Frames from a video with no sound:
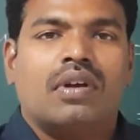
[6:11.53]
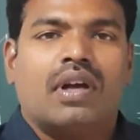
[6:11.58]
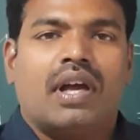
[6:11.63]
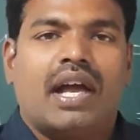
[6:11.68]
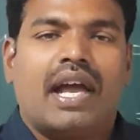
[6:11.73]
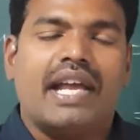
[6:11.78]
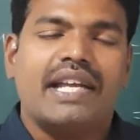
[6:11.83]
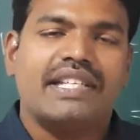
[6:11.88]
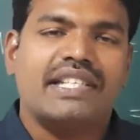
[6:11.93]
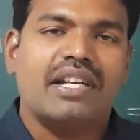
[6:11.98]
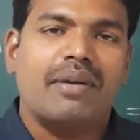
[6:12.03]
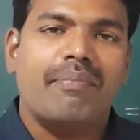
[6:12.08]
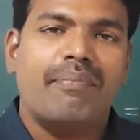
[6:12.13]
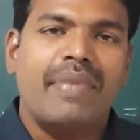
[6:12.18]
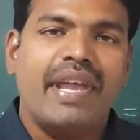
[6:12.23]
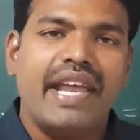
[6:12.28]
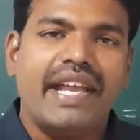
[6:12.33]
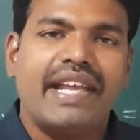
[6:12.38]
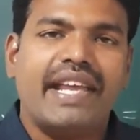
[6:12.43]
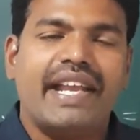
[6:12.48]
I shall
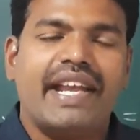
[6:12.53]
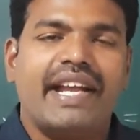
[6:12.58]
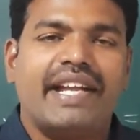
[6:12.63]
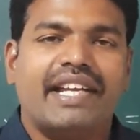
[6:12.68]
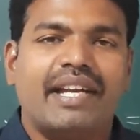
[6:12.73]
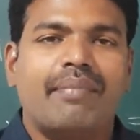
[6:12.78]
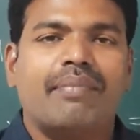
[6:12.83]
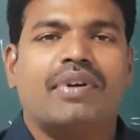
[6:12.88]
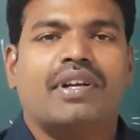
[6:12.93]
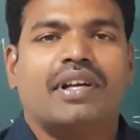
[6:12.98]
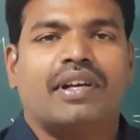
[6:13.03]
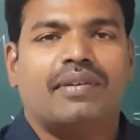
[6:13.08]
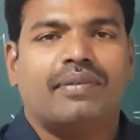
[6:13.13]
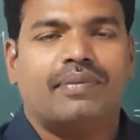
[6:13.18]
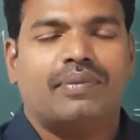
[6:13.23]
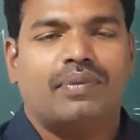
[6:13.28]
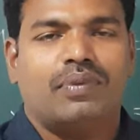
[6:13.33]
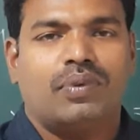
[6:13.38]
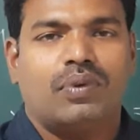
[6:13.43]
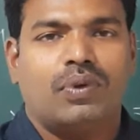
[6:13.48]
make an attempt
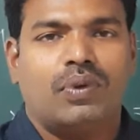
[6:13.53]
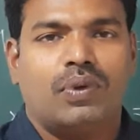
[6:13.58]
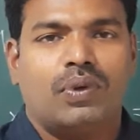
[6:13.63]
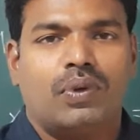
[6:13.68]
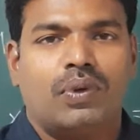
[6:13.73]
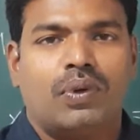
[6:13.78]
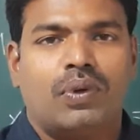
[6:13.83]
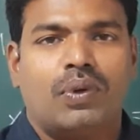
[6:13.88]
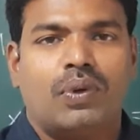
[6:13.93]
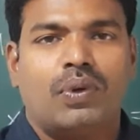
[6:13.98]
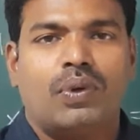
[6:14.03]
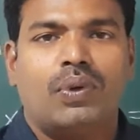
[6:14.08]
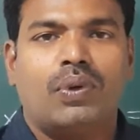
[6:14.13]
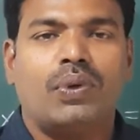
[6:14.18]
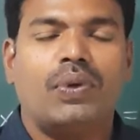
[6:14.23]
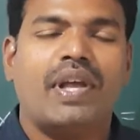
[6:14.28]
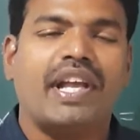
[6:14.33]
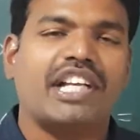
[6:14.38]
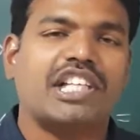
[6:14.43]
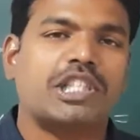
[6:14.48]

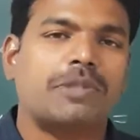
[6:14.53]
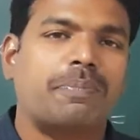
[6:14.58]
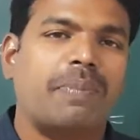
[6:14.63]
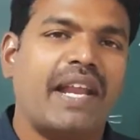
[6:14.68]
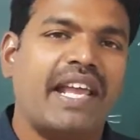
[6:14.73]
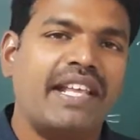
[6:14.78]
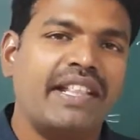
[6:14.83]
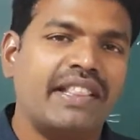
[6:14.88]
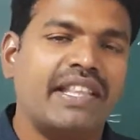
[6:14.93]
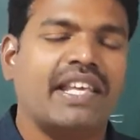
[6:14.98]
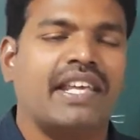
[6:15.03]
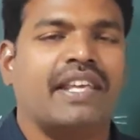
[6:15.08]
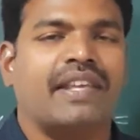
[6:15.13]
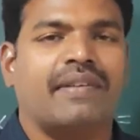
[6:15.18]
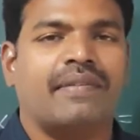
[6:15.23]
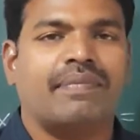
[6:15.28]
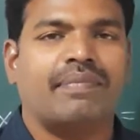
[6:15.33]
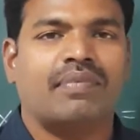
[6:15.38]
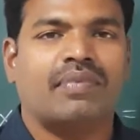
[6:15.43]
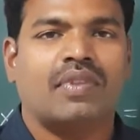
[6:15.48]
to explain
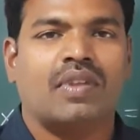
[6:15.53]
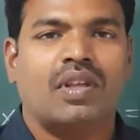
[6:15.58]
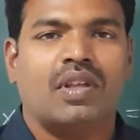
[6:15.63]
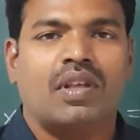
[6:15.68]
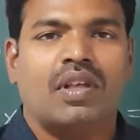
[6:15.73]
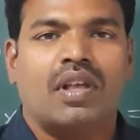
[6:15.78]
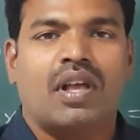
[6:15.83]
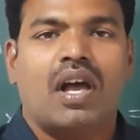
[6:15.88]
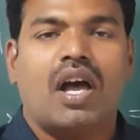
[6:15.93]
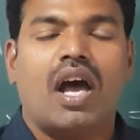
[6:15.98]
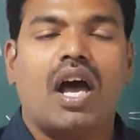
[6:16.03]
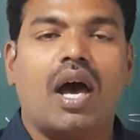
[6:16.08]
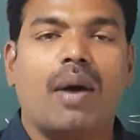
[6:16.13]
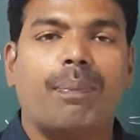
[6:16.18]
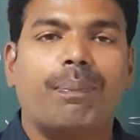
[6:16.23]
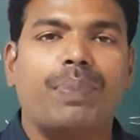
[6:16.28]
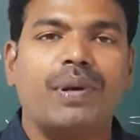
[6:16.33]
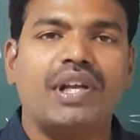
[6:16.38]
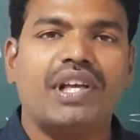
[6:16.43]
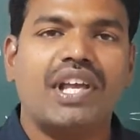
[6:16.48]
the
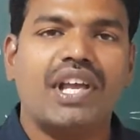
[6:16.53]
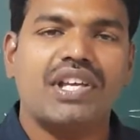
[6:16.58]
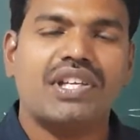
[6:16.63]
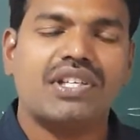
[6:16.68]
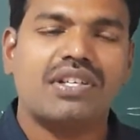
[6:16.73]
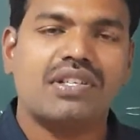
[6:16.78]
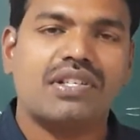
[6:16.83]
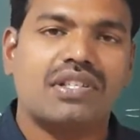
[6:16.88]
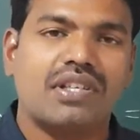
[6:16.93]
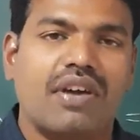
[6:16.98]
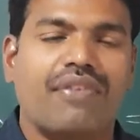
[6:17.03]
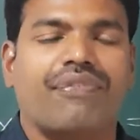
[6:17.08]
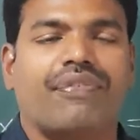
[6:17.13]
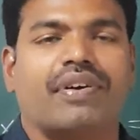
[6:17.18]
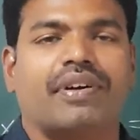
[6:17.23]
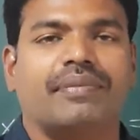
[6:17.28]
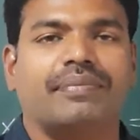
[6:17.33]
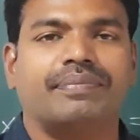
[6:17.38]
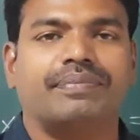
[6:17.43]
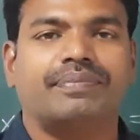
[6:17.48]
applications of
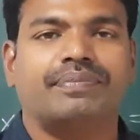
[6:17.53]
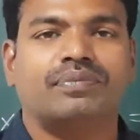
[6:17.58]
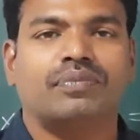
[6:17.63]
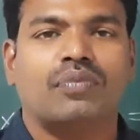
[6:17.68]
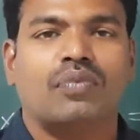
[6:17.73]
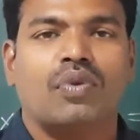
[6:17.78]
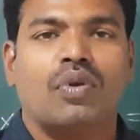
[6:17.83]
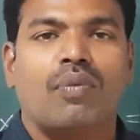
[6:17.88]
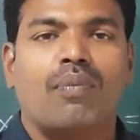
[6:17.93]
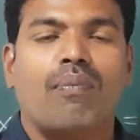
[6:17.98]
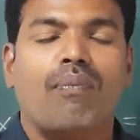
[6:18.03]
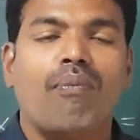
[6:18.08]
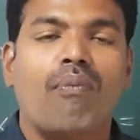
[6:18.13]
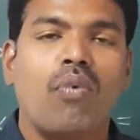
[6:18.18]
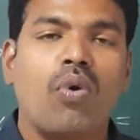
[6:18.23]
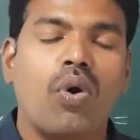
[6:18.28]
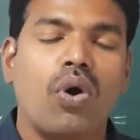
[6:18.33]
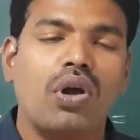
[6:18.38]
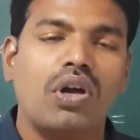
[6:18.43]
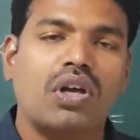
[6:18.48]

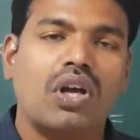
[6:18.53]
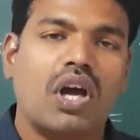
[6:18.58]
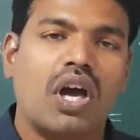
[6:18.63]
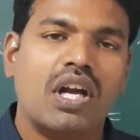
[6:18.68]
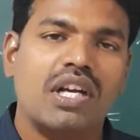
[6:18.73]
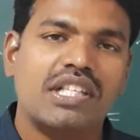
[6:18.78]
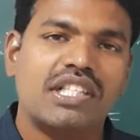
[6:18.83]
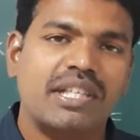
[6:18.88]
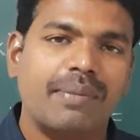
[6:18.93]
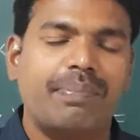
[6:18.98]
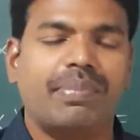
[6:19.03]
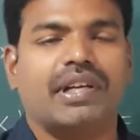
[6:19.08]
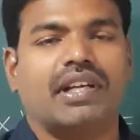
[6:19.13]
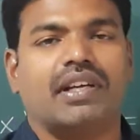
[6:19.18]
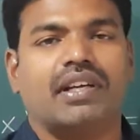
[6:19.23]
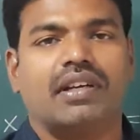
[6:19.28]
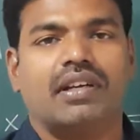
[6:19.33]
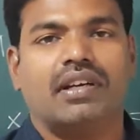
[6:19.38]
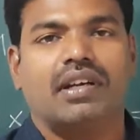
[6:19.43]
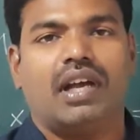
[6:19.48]
mole concept
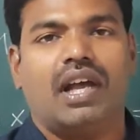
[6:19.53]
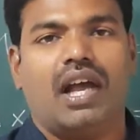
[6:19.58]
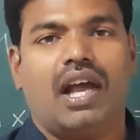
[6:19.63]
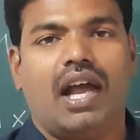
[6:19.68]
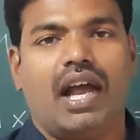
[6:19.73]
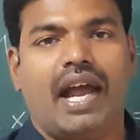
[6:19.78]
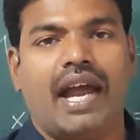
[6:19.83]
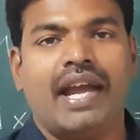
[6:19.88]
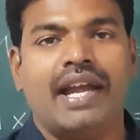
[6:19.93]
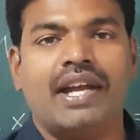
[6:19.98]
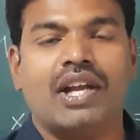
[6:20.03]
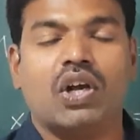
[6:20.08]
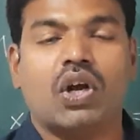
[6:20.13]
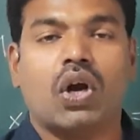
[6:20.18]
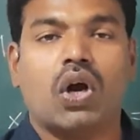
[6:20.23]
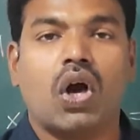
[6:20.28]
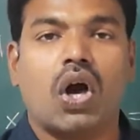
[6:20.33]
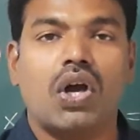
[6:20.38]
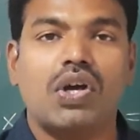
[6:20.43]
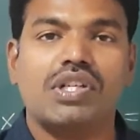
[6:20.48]
and
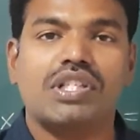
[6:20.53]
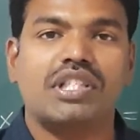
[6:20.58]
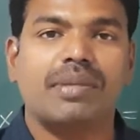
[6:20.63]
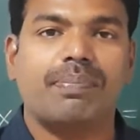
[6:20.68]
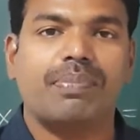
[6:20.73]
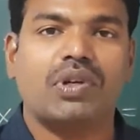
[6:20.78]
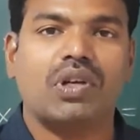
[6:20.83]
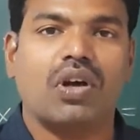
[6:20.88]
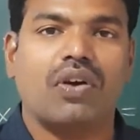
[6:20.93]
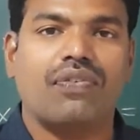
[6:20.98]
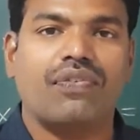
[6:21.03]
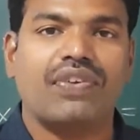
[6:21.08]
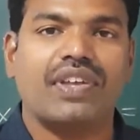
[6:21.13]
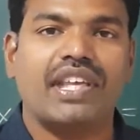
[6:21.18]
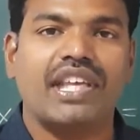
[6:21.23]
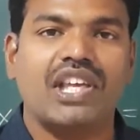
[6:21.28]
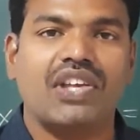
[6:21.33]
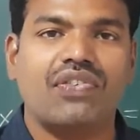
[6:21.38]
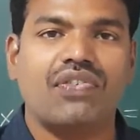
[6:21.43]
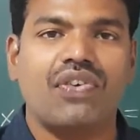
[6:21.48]
concept of
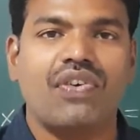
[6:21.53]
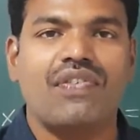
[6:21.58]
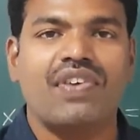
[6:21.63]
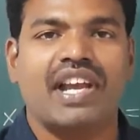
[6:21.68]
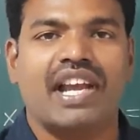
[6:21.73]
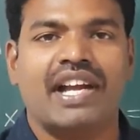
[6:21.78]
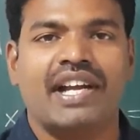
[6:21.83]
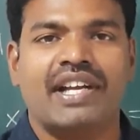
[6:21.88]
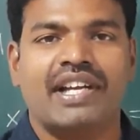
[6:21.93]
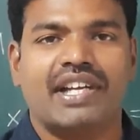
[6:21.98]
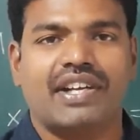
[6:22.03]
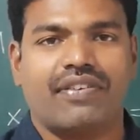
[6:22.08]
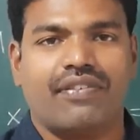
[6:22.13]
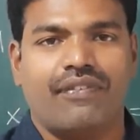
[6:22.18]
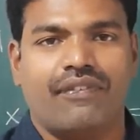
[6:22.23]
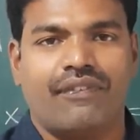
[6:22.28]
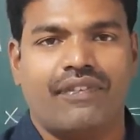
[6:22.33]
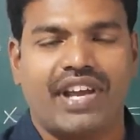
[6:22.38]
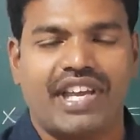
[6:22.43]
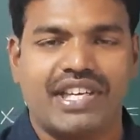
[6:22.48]
equivalent
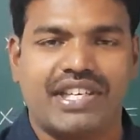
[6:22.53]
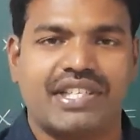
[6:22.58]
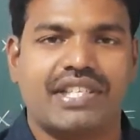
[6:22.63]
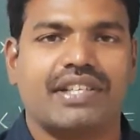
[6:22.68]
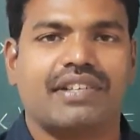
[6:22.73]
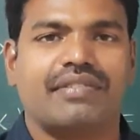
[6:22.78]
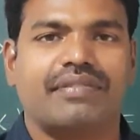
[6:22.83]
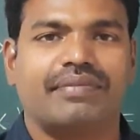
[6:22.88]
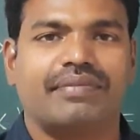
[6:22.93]
weight